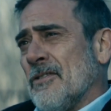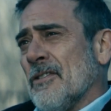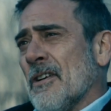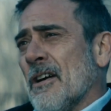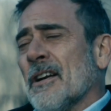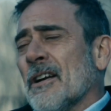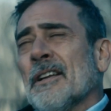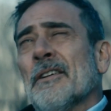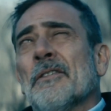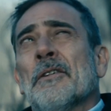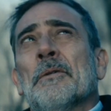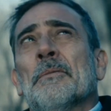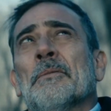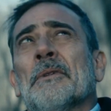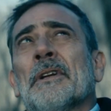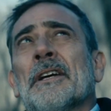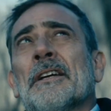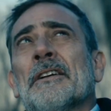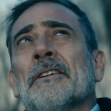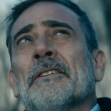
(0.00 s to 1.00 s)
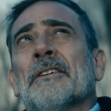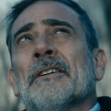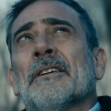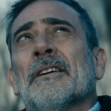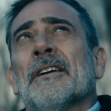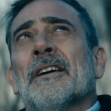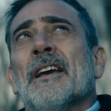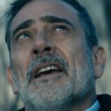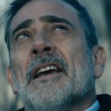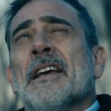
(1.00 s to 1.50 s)
He keeps reminding Billy of
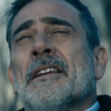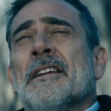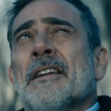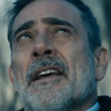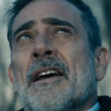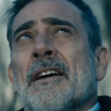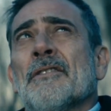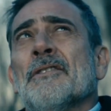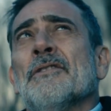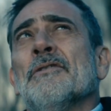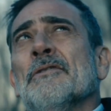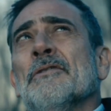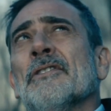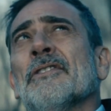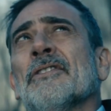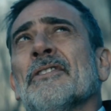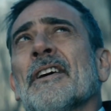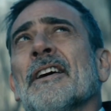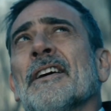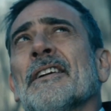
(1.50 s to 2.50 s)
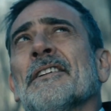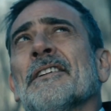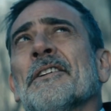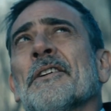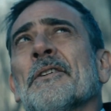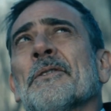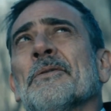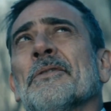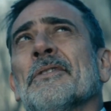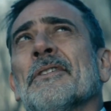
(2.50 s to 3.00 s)
the person he once was,
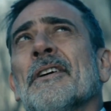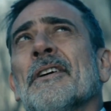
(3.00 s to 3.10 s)
a